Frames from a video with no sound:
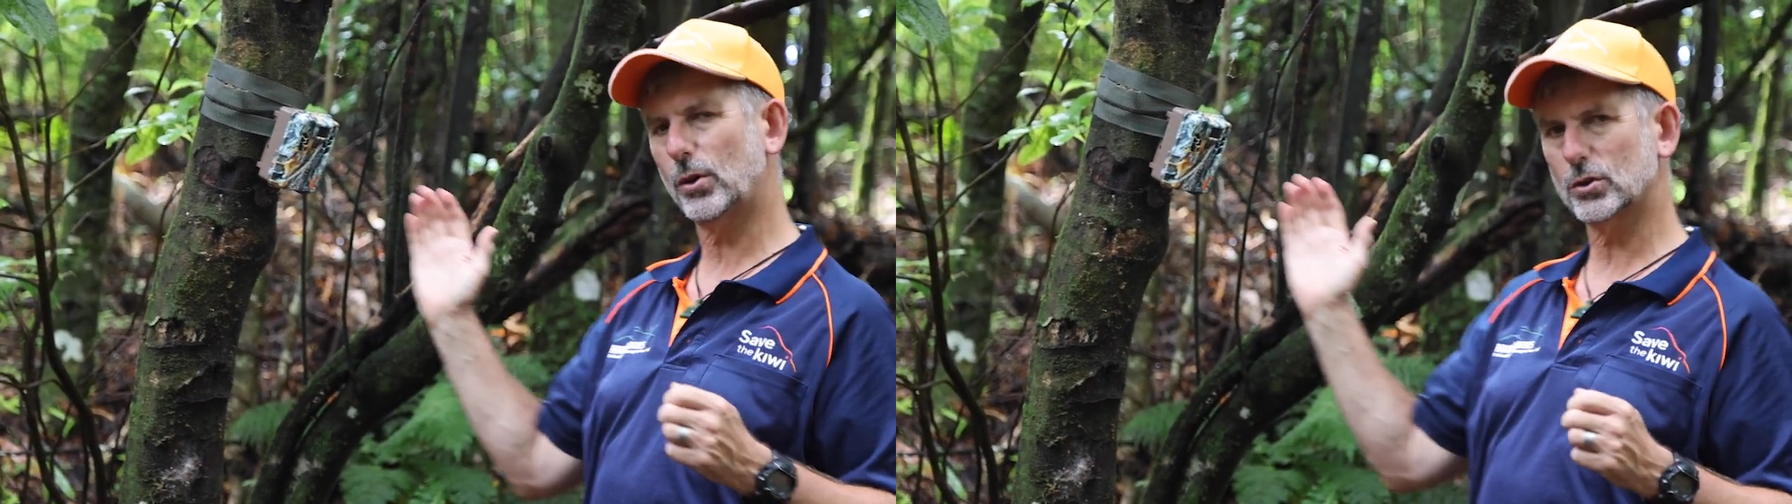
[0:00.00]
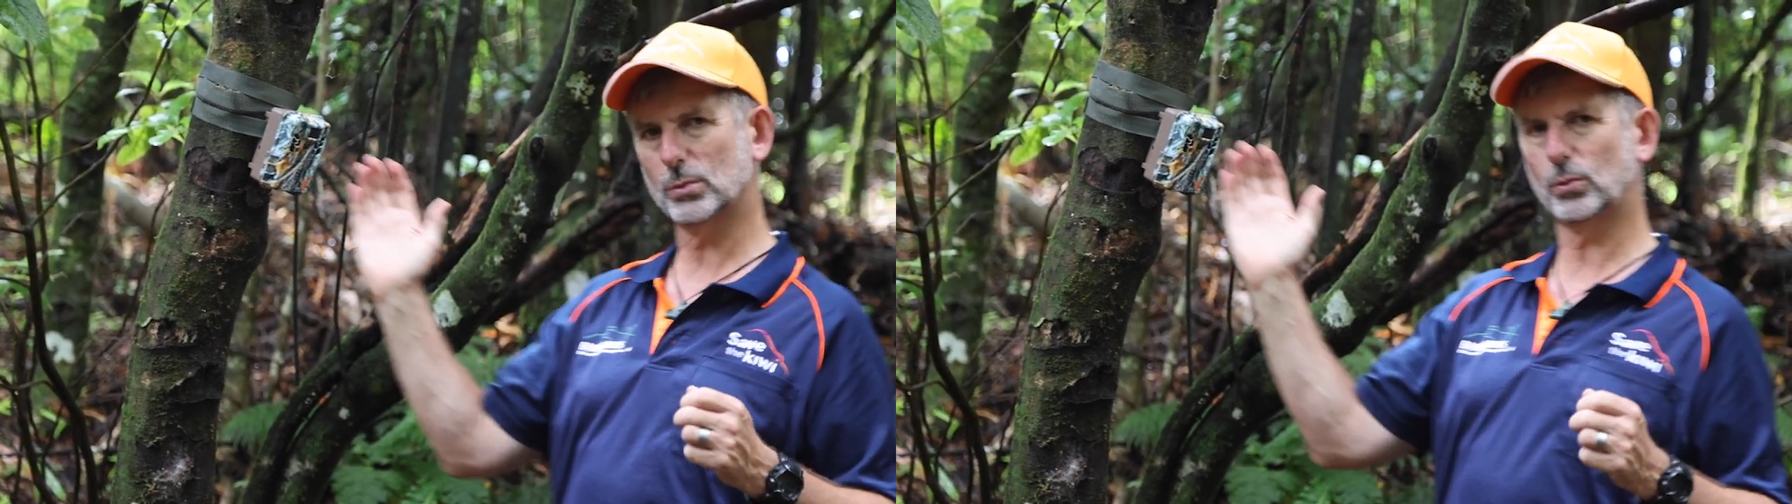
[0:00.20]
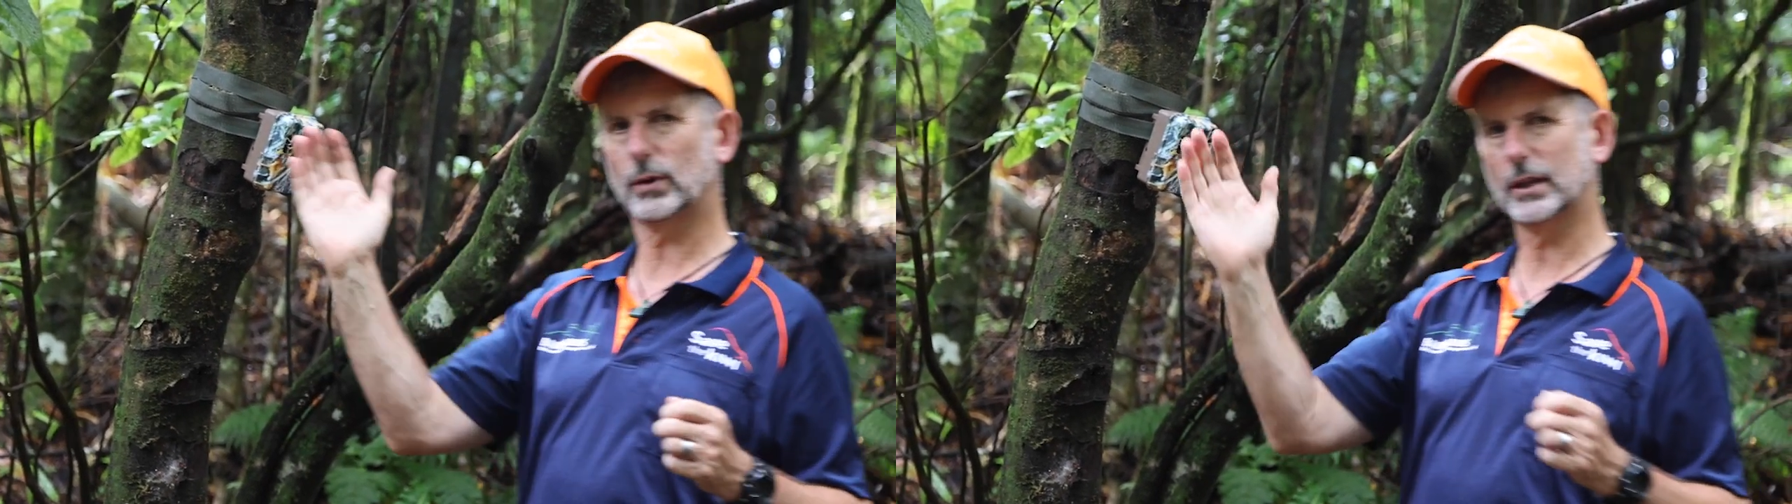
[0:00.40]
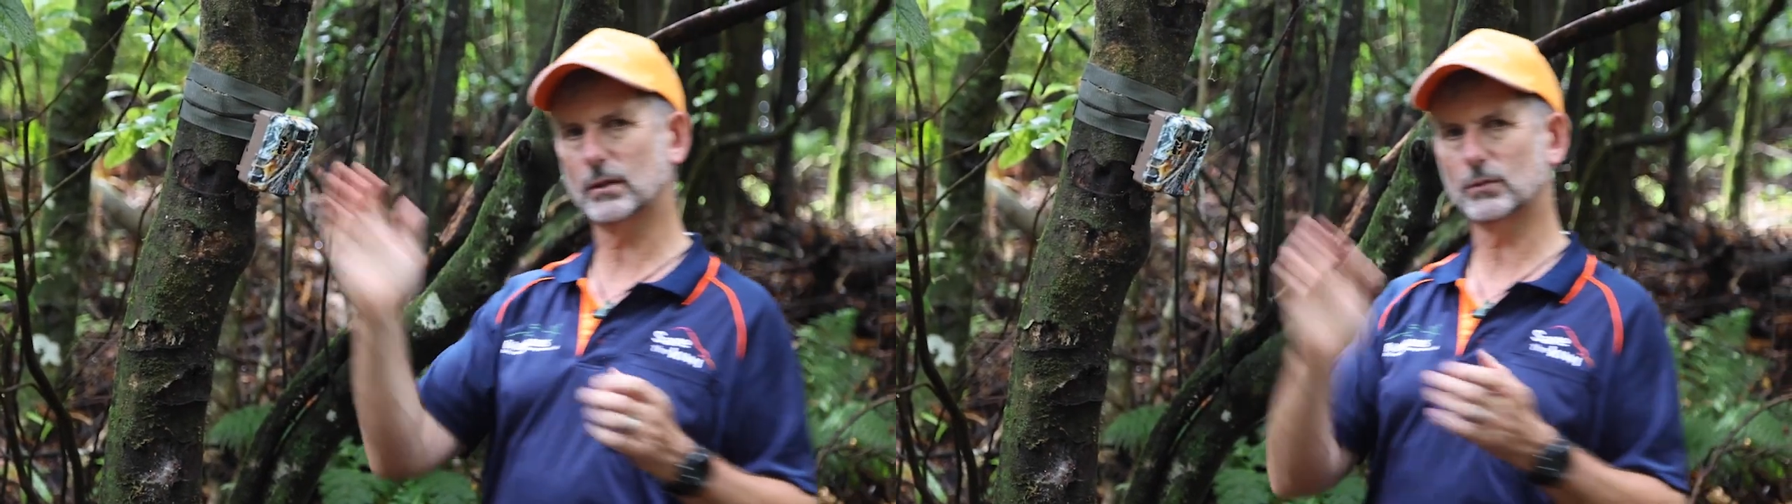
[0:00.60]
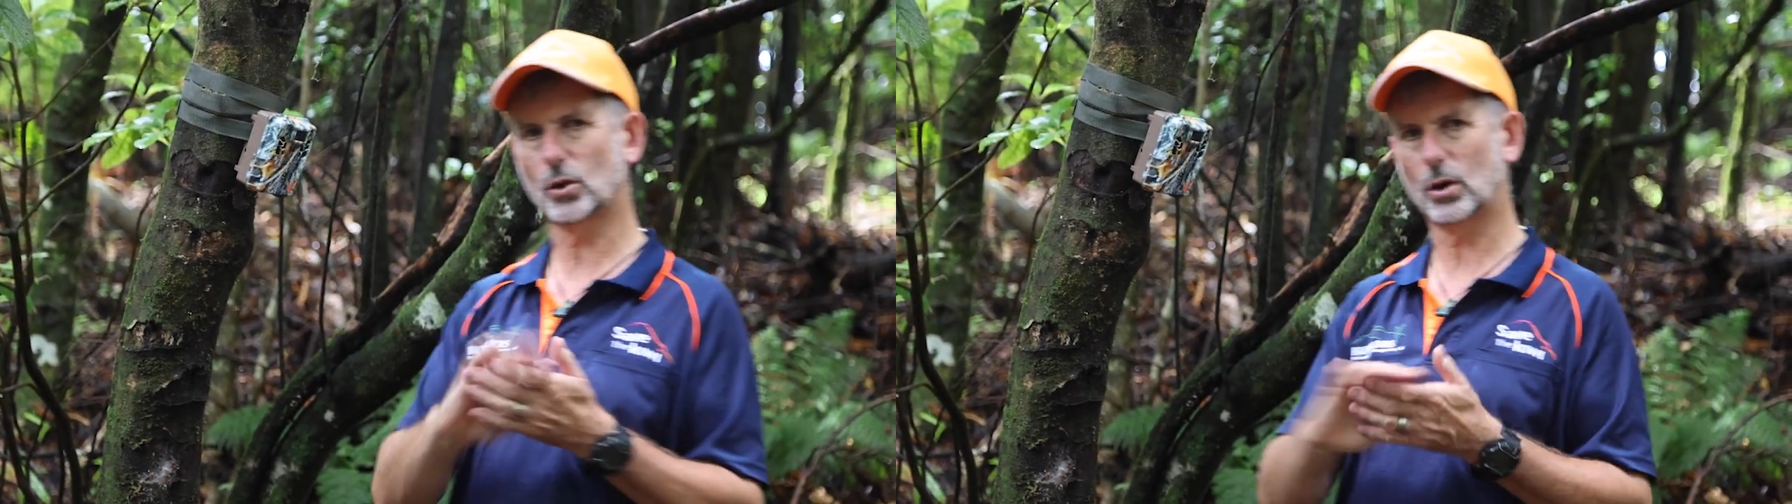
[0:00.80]
possible
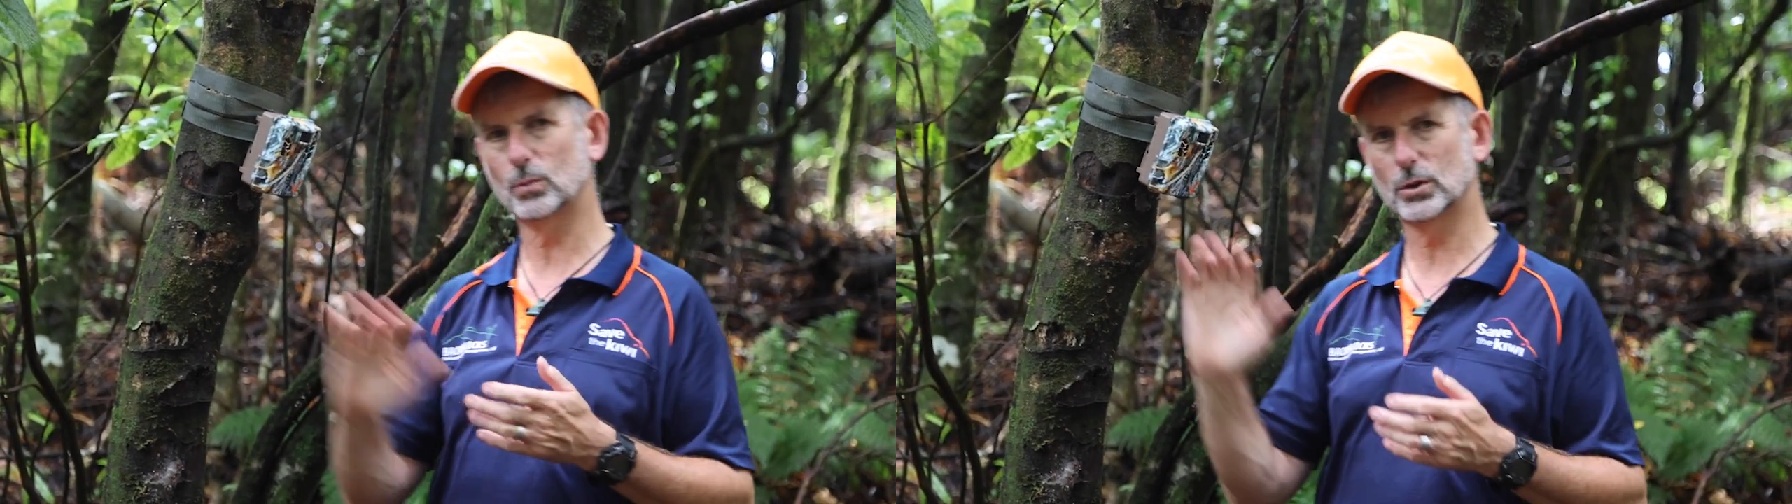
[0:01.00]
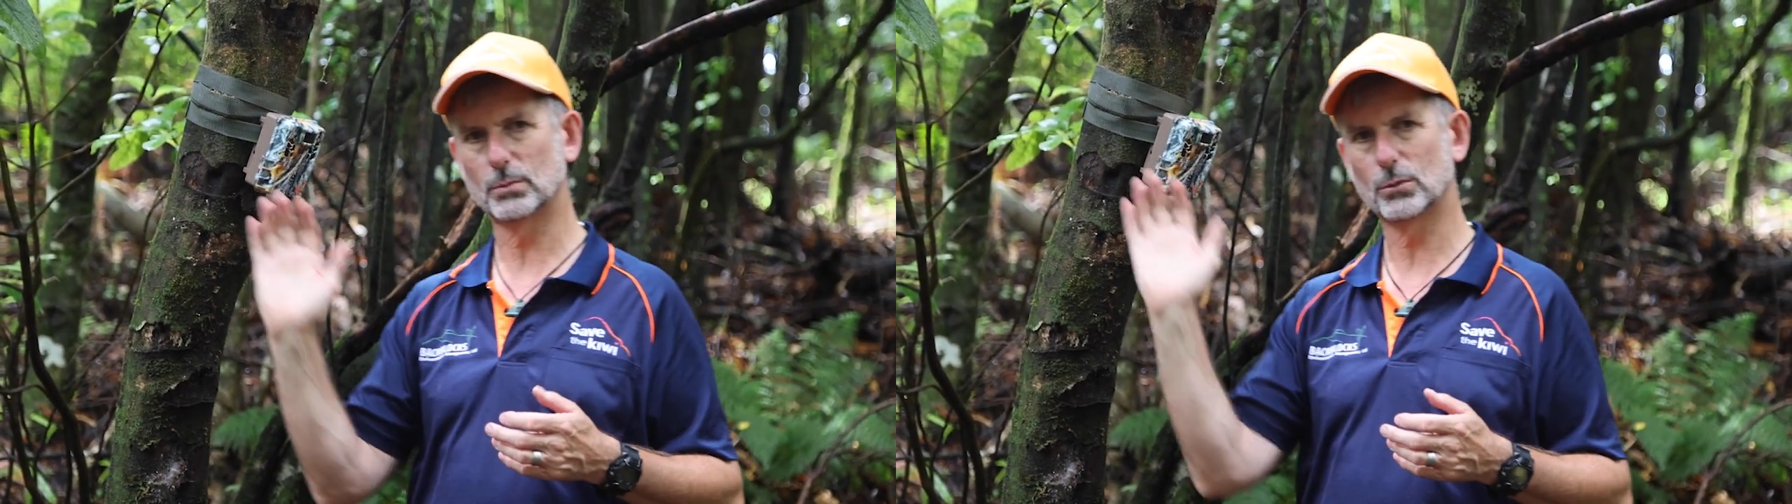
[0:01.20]
length of time with the